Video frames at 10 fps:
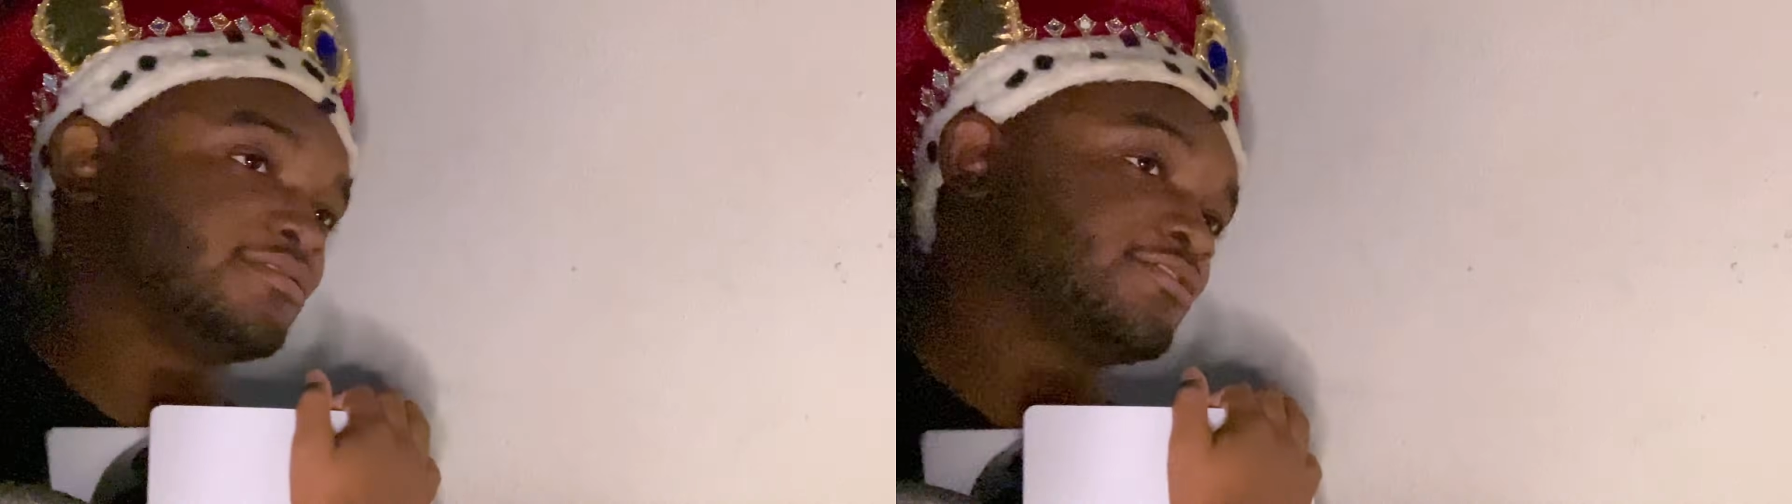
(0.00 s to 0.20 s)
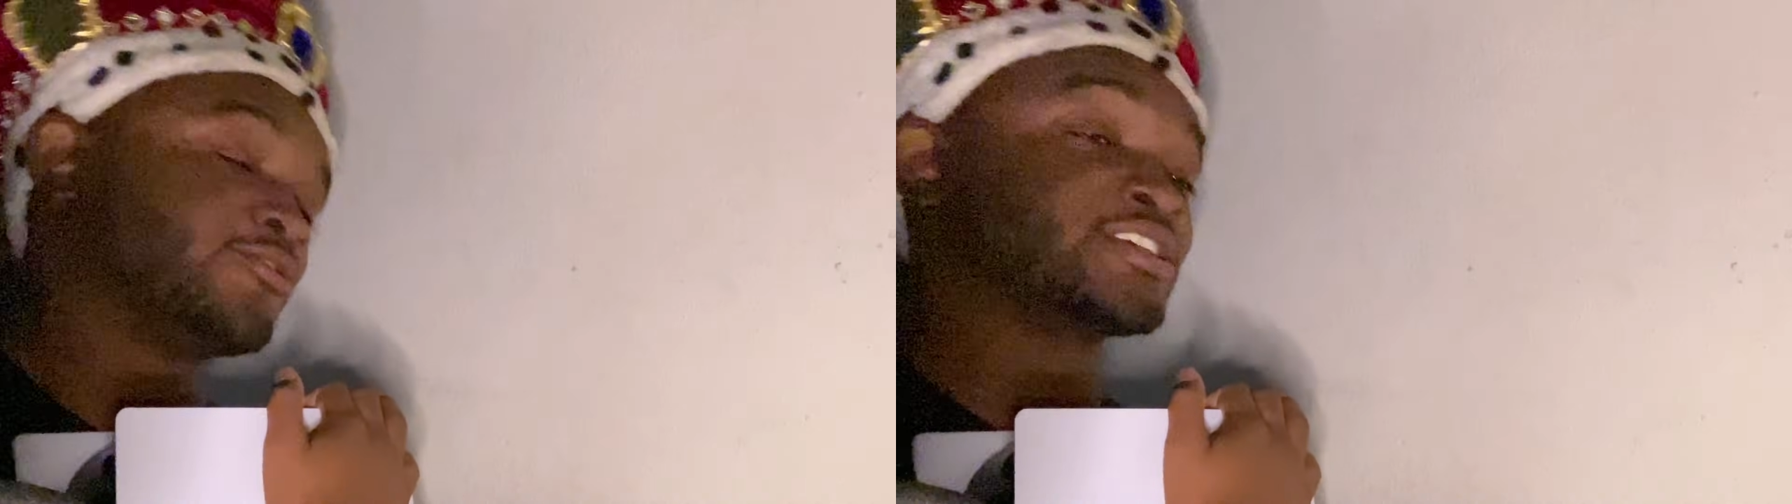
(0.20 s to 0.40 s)

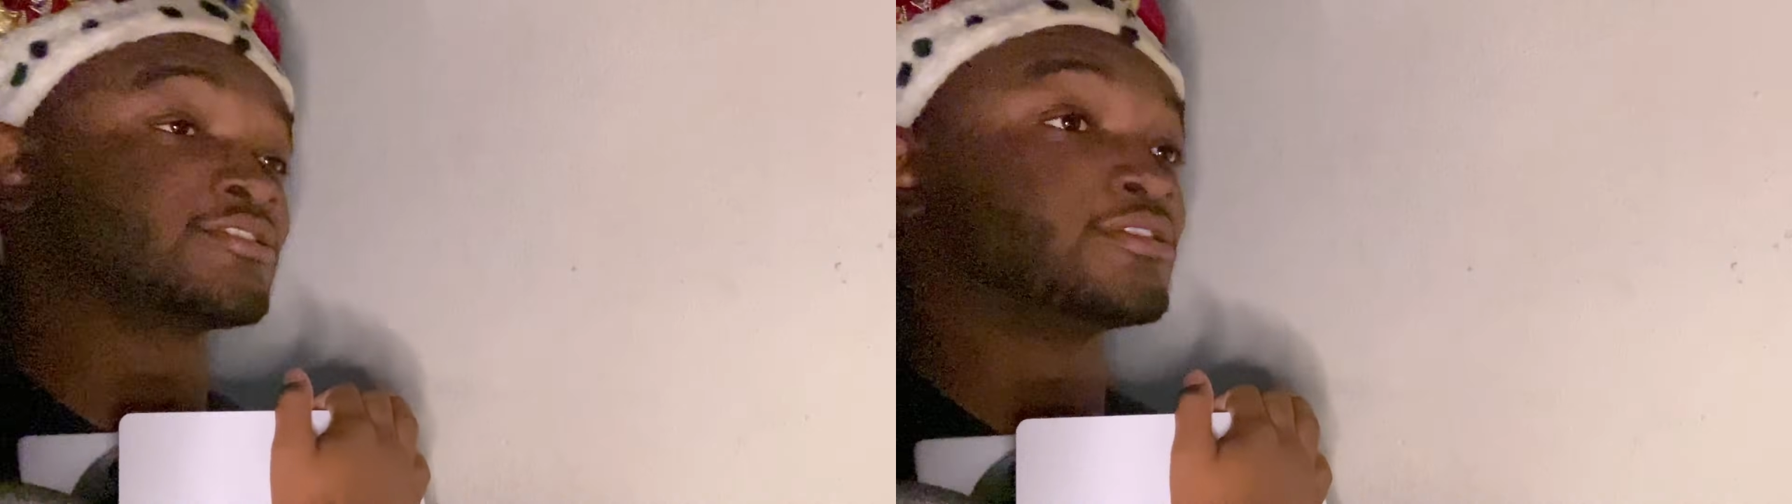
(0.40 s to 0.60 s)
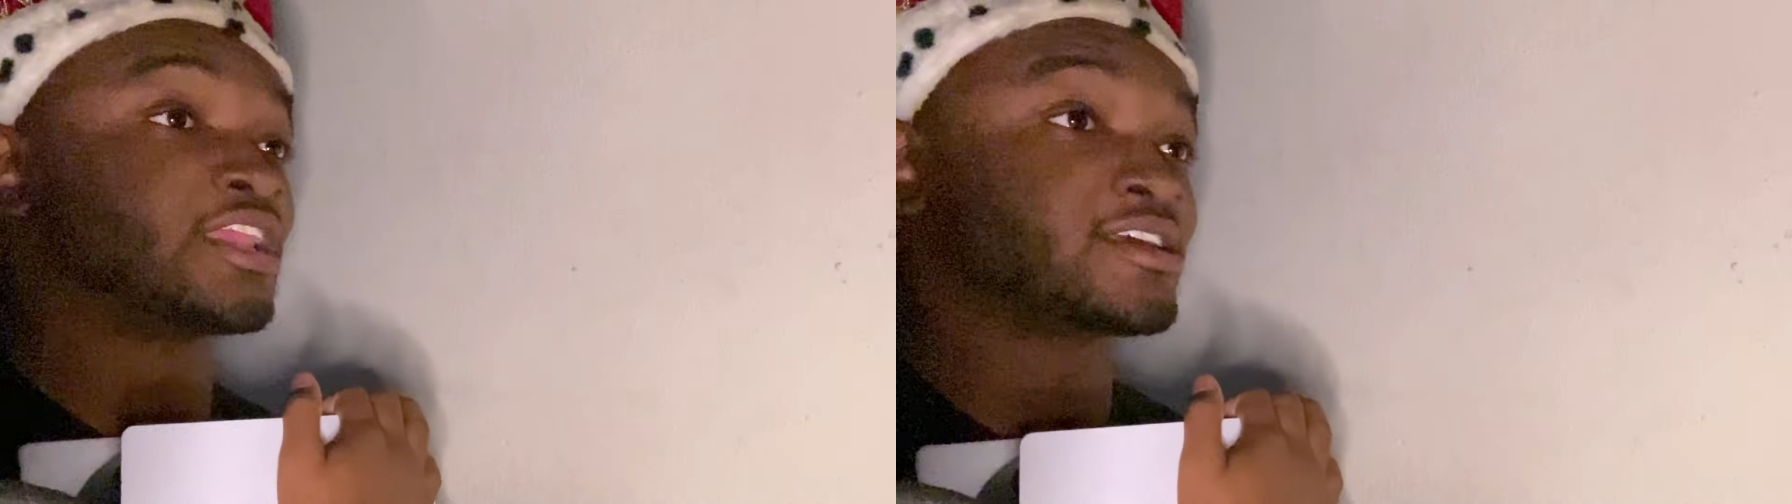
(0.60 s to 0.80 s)

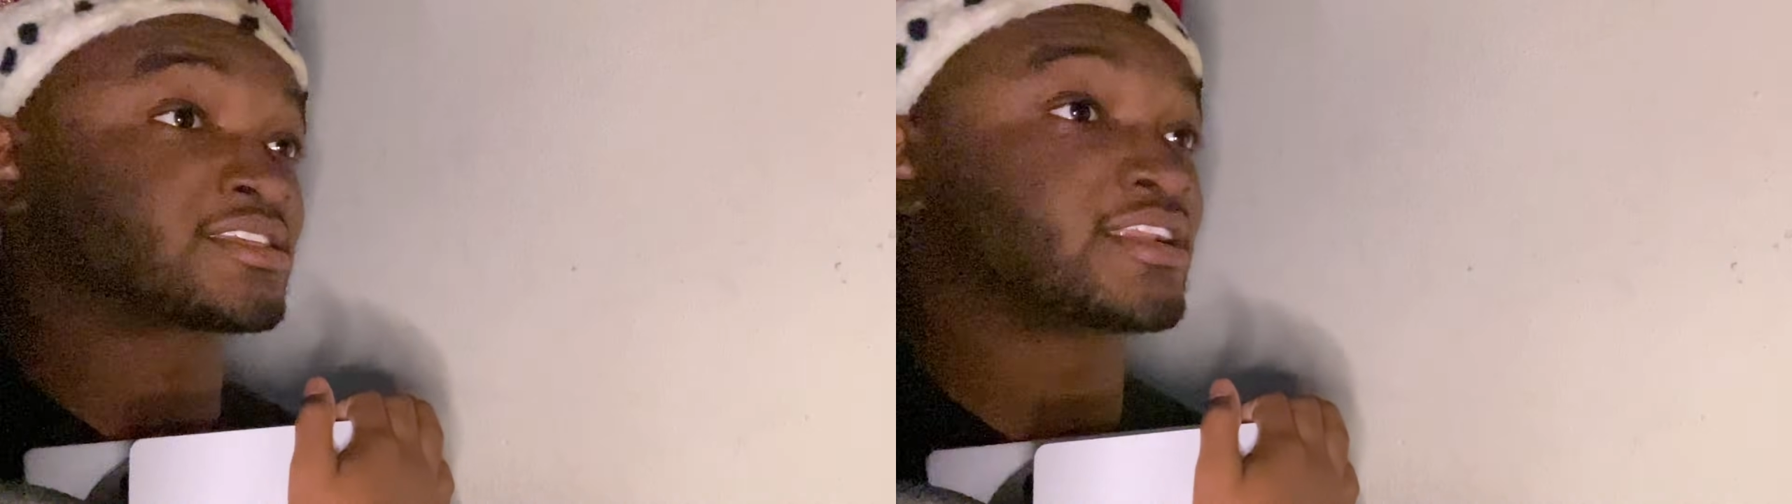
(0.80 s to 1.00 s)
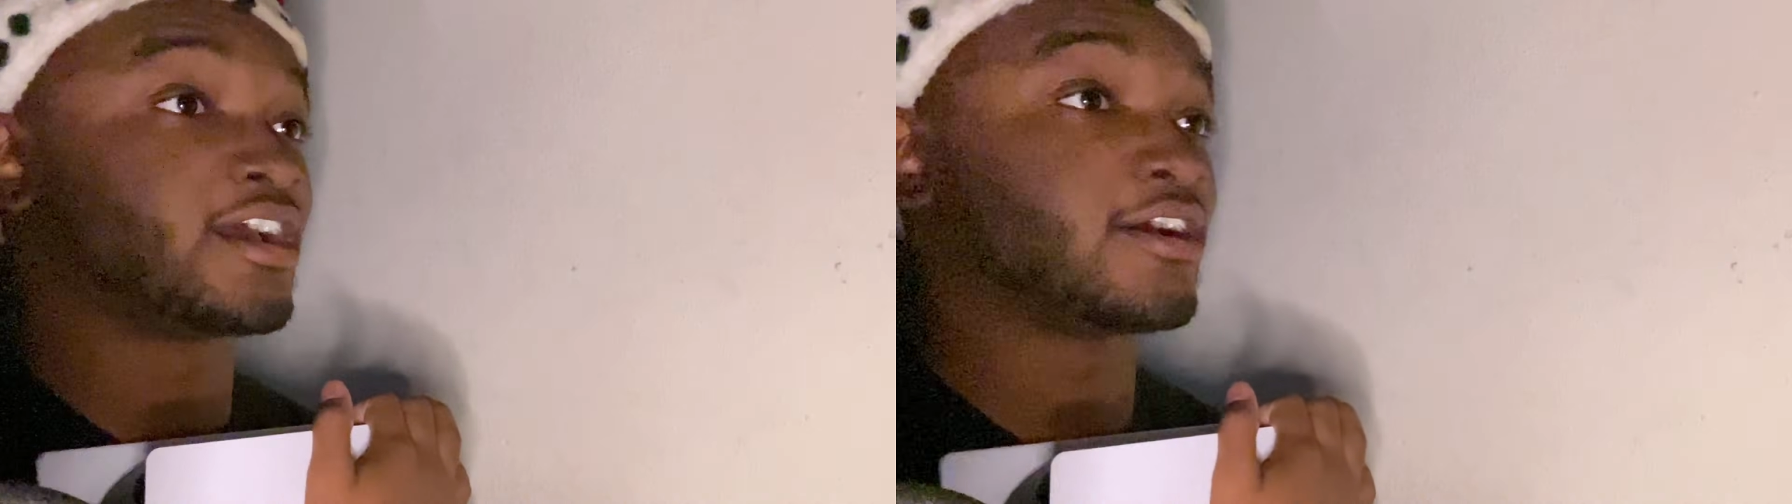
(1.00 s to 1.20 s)
Crystal lust
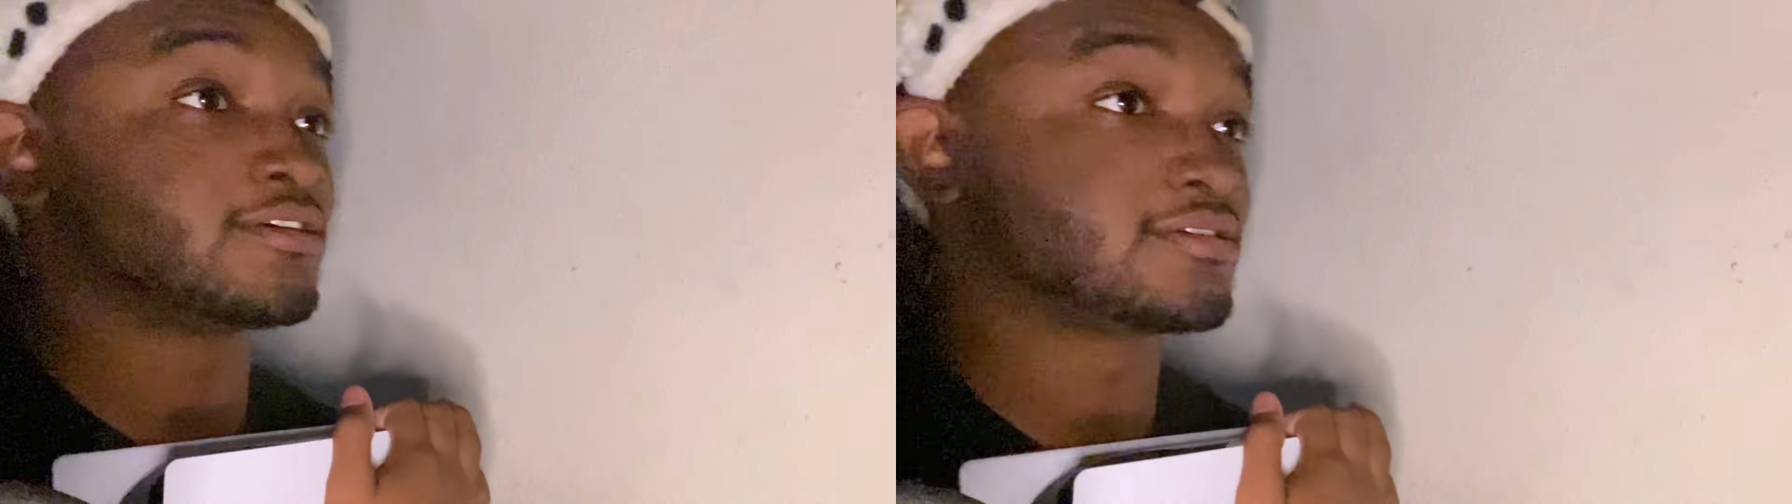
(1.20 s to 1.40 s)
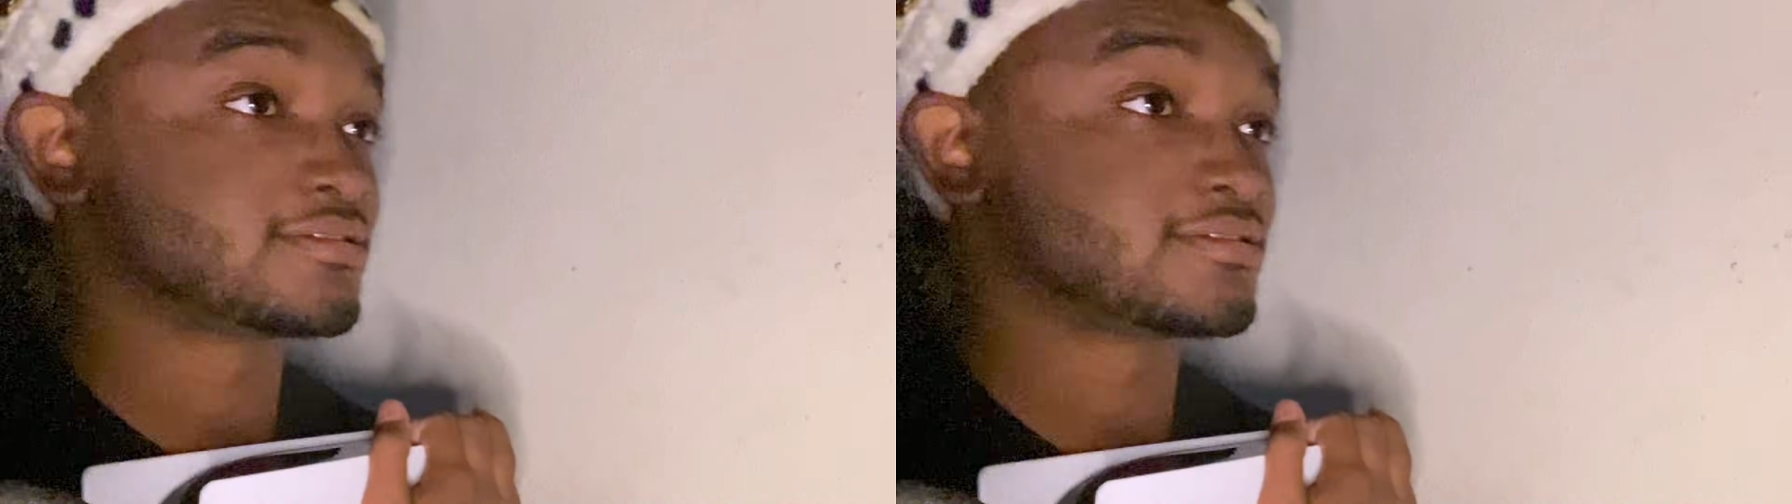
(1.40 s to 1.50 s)
style.